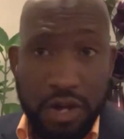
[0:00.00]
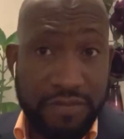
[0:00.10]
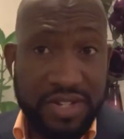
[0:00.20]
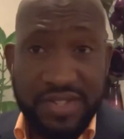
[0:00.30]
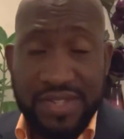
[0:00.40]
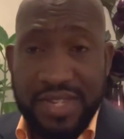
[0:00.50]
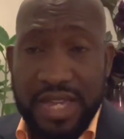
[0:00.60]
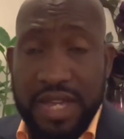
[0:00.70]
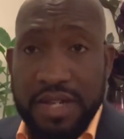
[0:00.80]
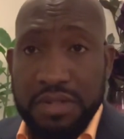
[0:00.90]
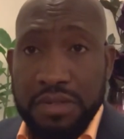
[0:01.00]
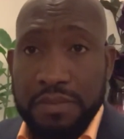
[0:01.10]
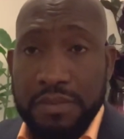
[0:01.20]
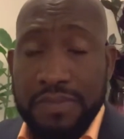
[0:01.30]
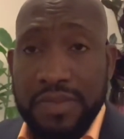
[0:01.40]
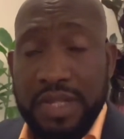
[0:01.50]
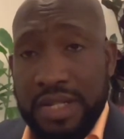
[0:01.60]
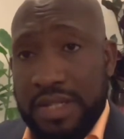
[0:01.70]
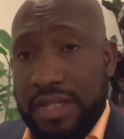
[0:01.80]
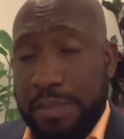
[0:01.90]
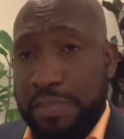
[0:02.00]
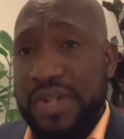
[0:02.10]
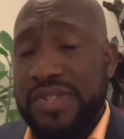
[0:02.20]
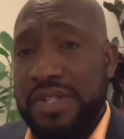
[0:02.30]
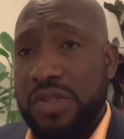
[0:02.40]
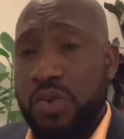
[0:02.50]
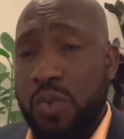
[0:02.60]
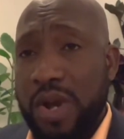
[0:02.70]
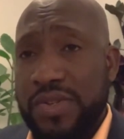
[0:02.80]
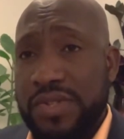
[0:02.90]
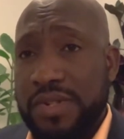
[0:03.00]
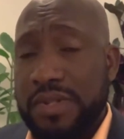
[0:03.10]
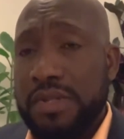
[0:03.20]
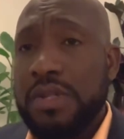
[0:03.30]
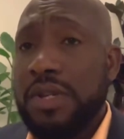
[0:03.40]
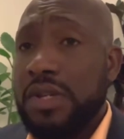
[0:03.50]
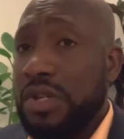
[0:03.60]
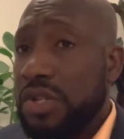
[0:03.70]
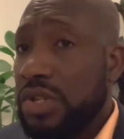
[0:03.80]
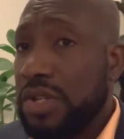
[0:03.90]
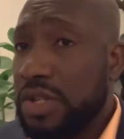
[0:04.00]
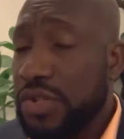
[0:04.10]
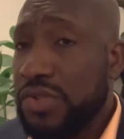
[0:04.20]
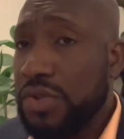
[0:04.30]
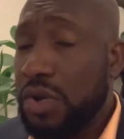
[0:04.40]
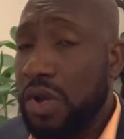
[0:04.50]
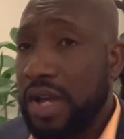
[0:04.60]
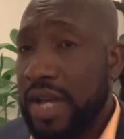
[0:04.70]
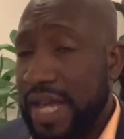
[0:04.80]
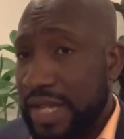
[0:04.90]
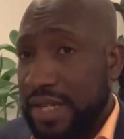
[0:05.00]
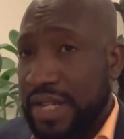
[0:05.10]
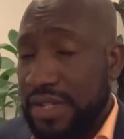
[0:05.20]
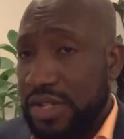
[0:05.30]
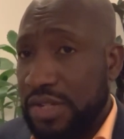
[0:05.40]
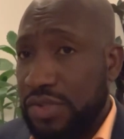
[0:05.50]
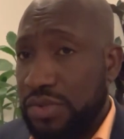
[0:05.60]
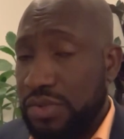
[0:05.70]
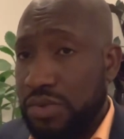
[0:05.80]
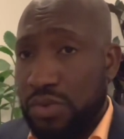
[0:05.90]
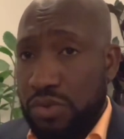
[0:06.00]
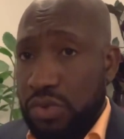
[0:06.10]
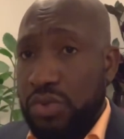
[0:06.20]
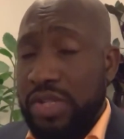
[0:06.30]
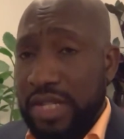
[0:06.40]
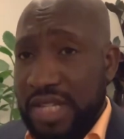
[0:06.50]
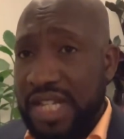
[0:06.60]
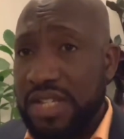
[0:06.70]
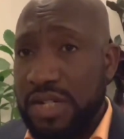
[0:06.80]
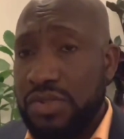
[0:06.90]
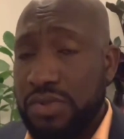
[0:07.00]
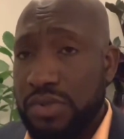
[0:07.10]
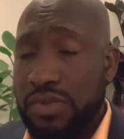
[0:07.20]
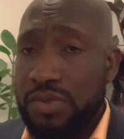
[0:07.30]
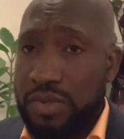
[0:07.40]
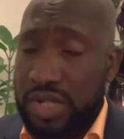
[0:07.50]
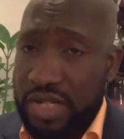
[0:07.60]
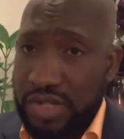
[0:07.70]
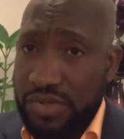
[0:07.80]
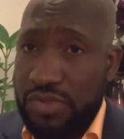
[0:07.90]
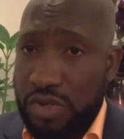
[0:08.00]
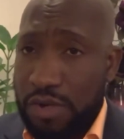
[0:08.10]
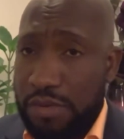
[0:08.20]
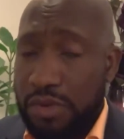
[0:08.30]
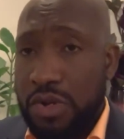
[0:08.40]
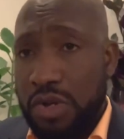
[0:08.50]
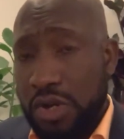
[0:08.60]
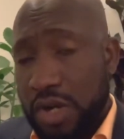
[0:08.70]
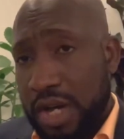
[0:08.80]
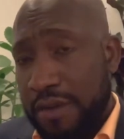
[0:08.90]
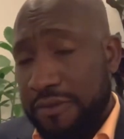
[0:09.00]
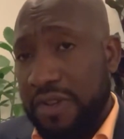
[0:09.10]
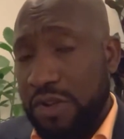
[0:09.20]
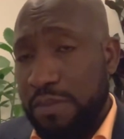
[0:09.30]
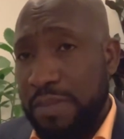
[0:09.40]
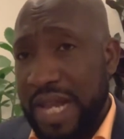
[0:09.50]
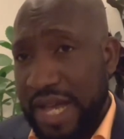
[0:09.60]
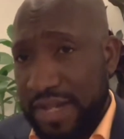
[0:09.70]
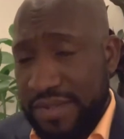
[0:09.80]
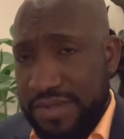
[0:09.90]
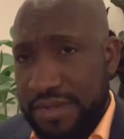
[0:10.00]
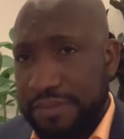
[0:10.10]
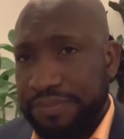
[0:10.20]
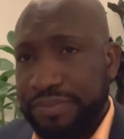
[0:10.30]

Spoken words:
of the skin, the person in question is no longer a danger to you. The danger to you is your fellow blacks.